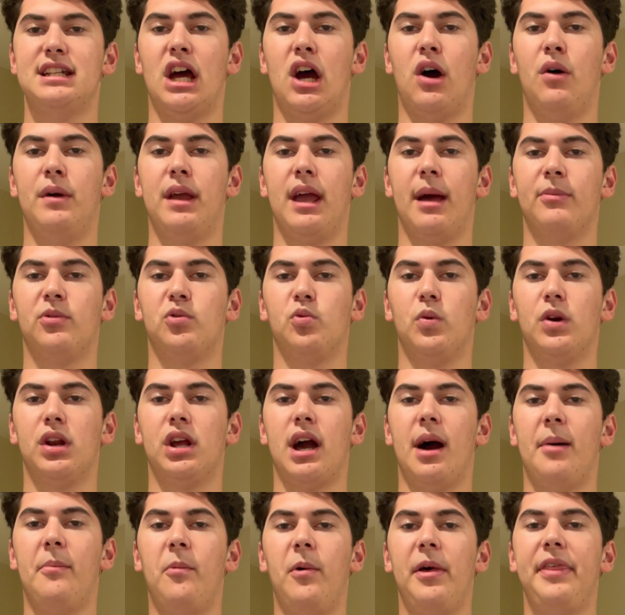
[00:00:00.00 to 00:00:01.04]
to OEMs would
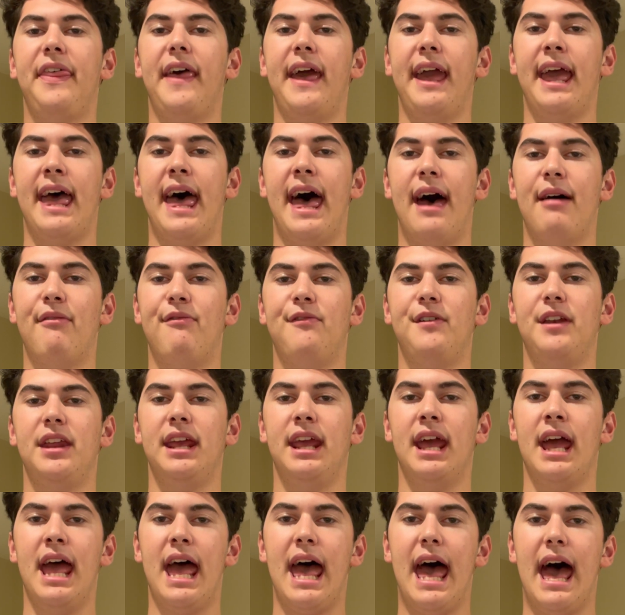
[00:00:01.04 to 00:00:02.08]
come with a hefty